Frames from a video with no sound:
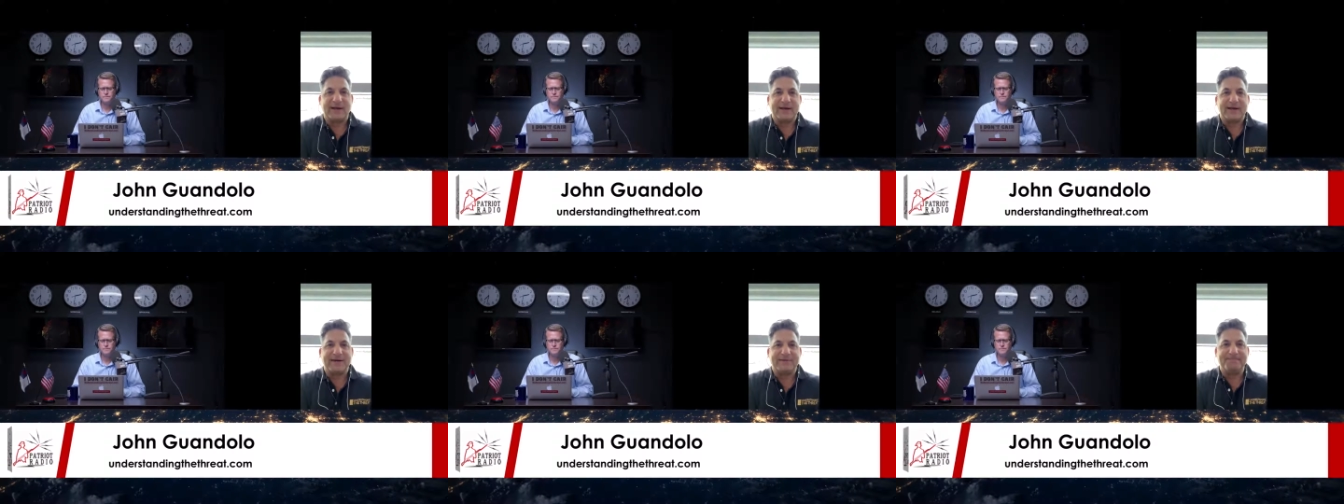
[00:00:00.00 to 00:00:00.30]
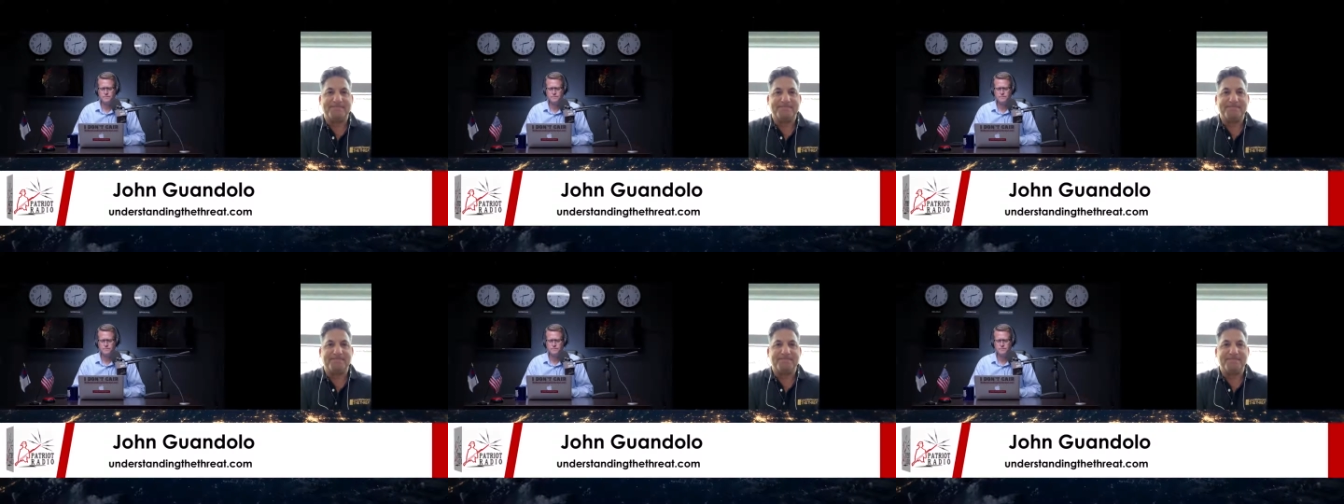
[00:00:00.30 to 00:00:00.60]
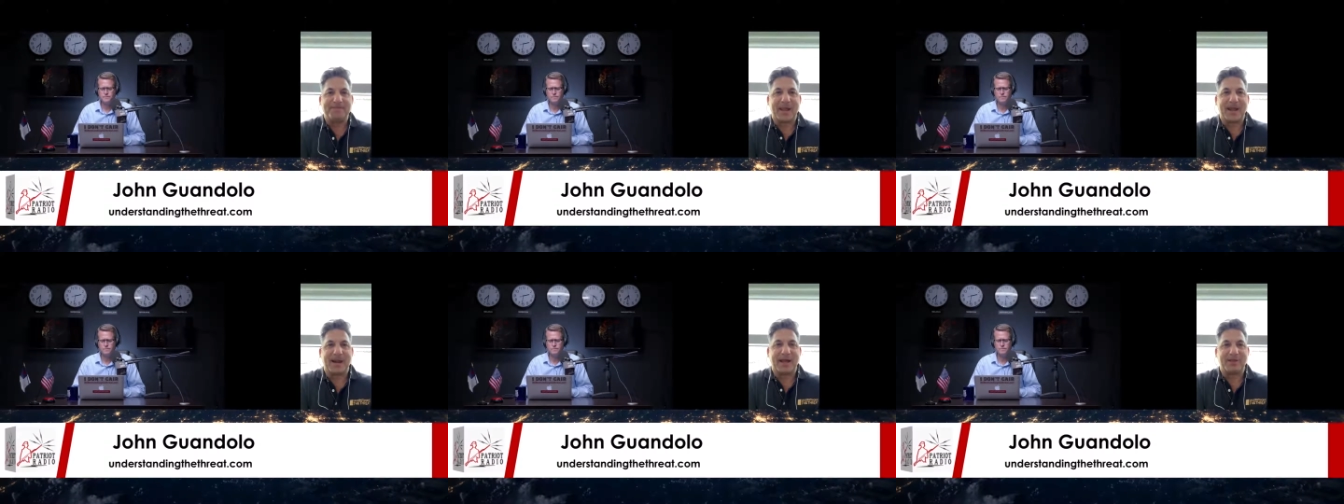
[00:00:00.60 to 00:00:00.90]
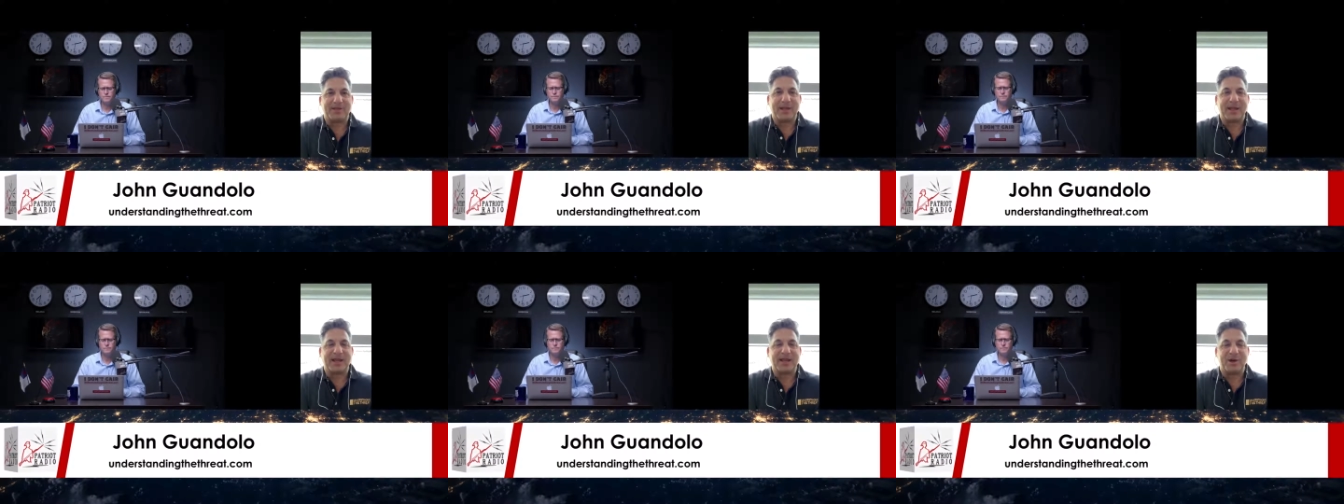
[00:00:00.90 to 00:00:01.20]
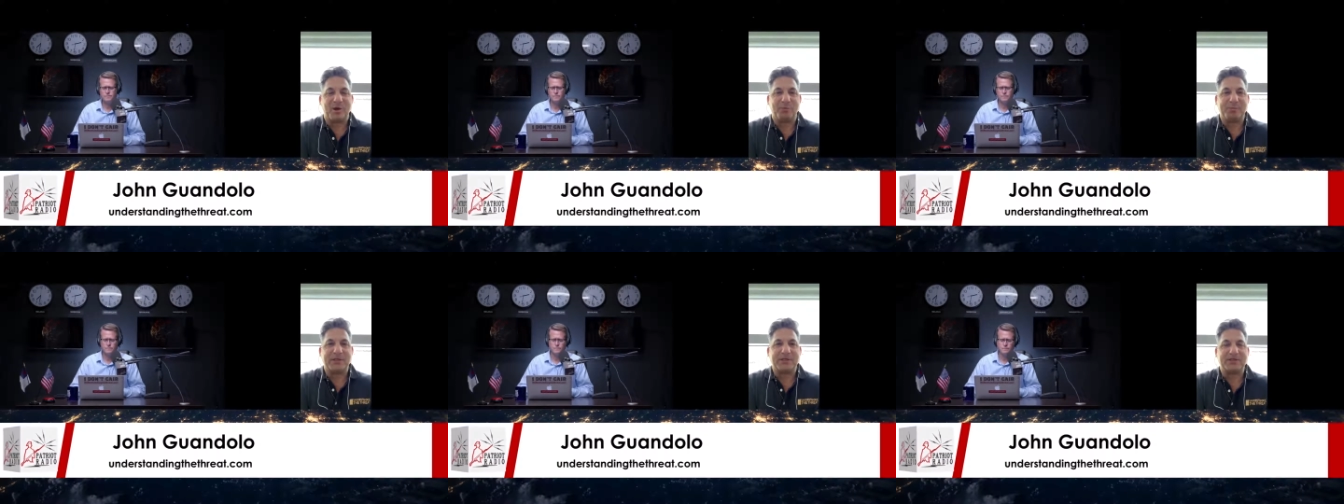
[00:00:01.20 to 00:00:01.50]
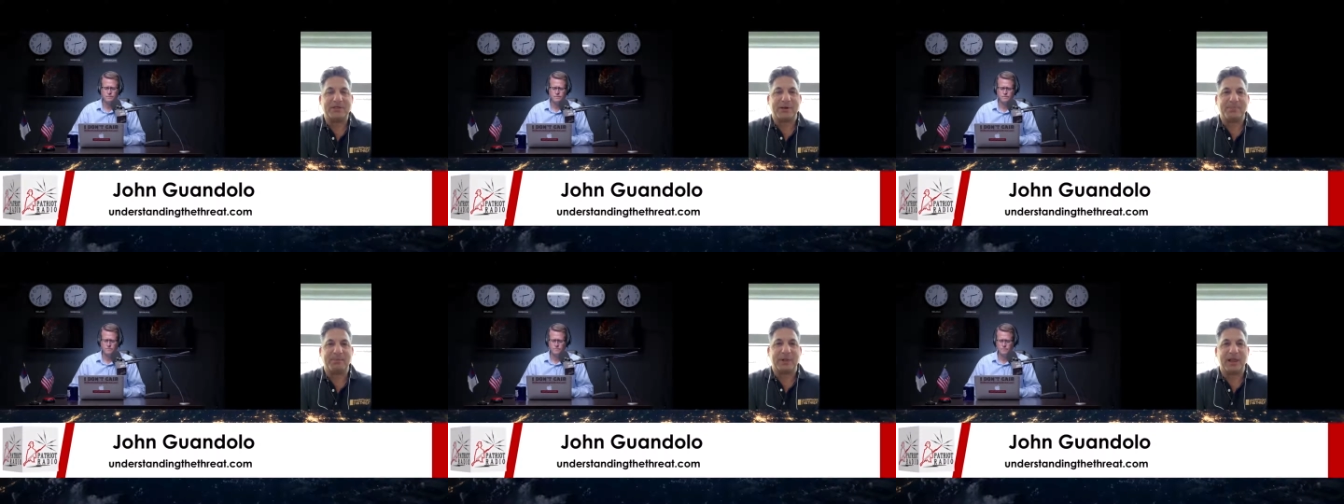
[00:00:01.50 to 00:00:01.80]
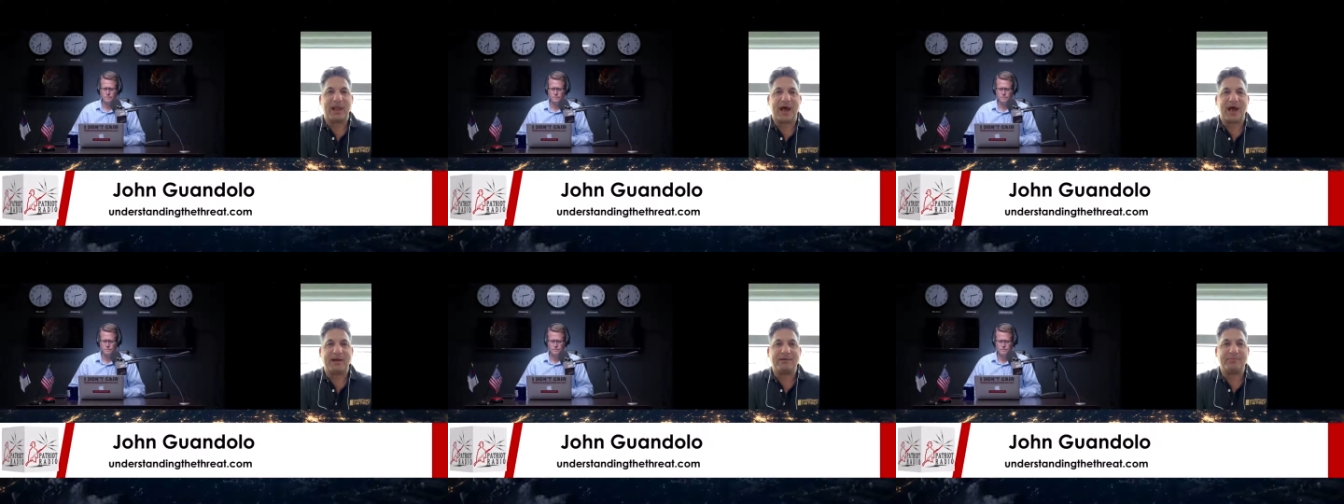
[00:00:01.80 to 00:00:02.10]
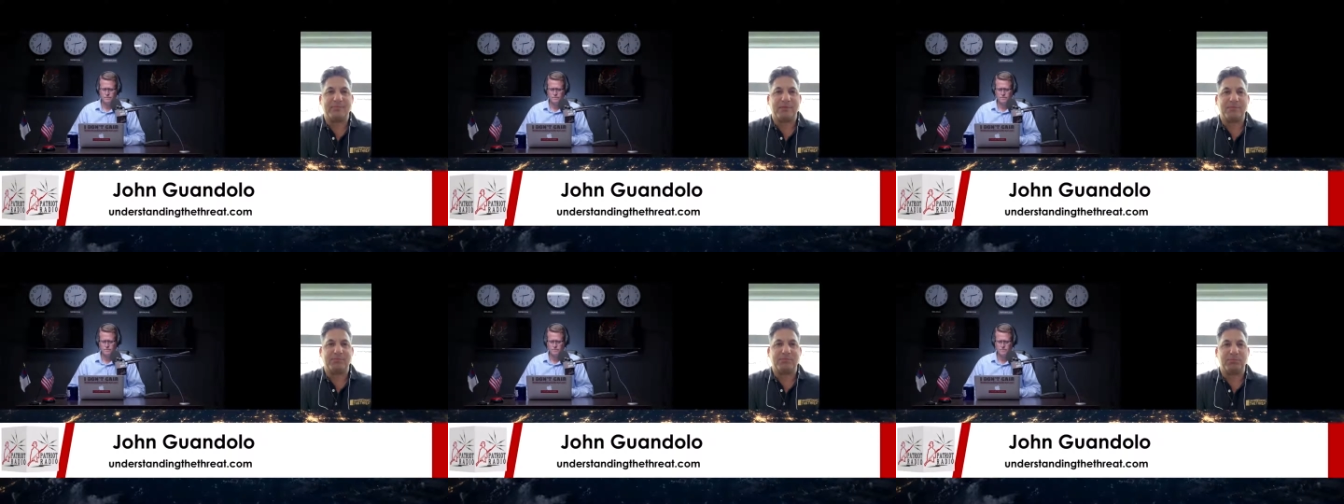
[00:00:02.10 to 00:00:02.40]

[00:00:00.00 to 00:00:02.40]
And I think it opens up a lot